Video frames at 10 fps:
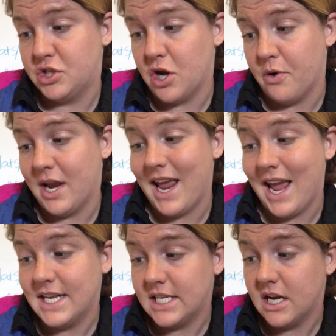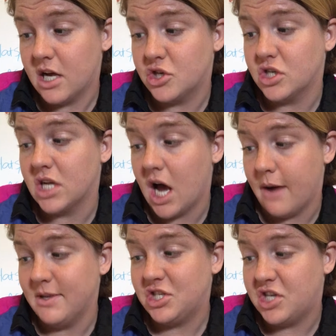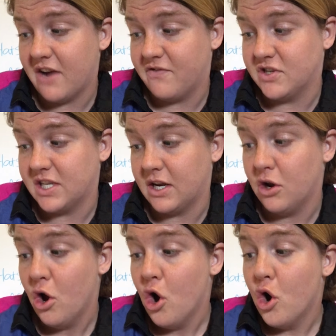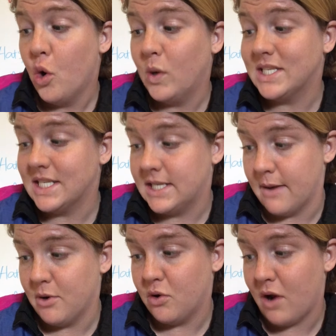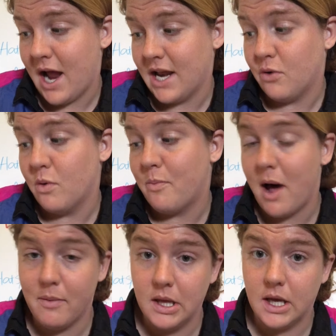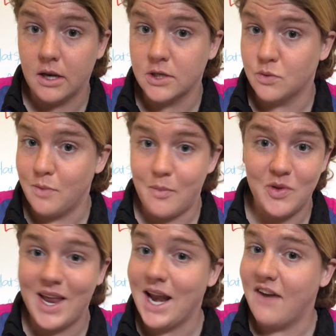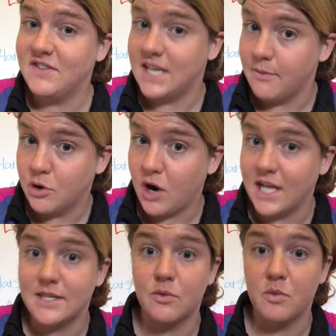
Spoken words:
So in 1800, Thomas Jefferson, who was a Democratic Republican, because remember, they didn't have Democrats and